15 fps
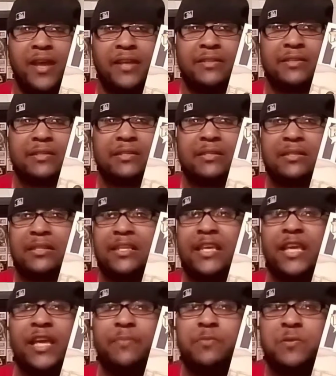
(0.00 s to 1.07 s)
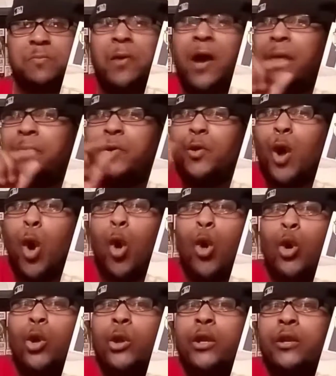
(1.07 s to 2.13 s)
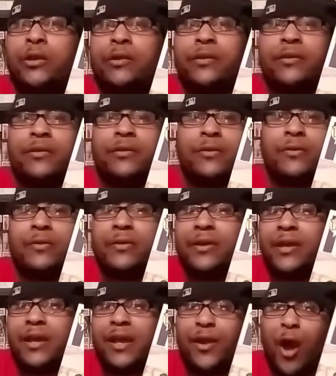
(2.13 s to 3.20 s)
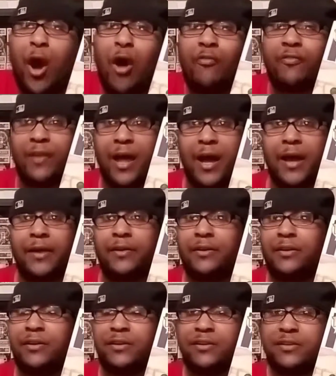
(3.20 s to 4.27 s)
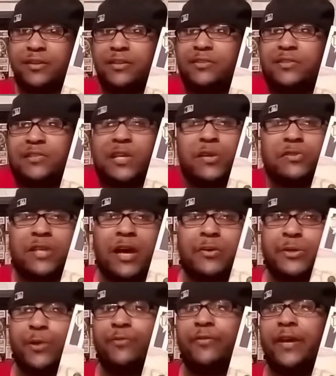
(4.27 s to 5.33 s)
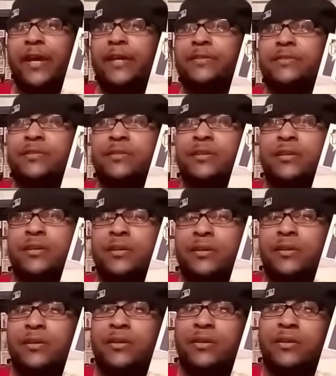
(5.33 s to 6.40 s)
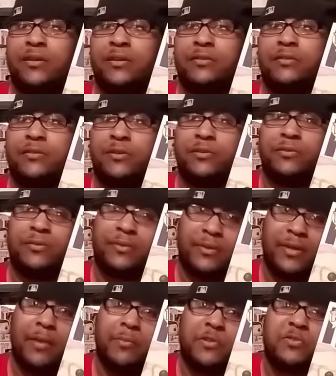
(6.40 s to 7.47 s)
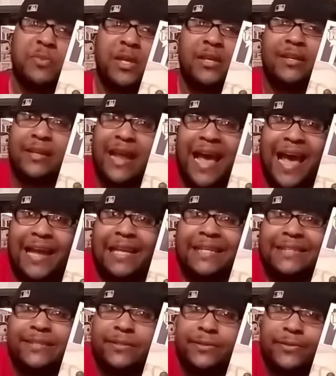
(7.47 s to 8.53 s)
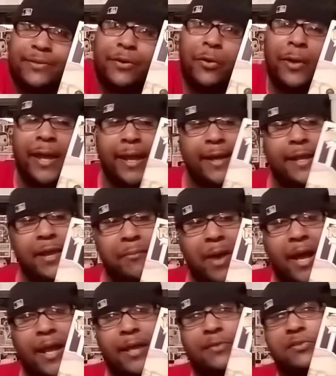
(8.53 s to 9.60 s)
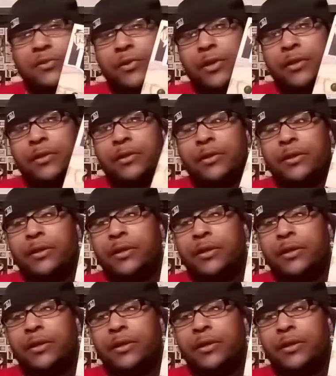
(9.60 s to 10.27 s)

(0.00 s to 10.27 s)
that keeps popping on and offline because it sells out so fast. So that must mean I need to go ahead and get my hands on it.